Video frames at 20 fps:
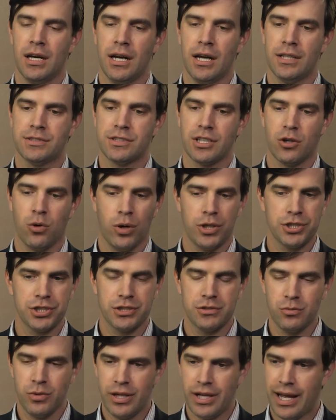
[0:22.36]
It's a
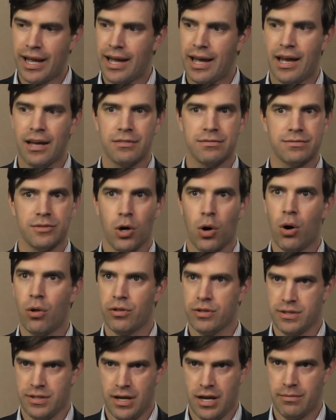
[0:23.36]
question we have all
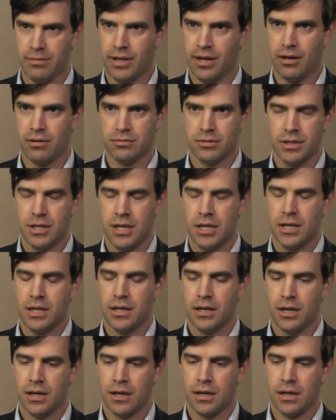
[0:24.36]
the time now.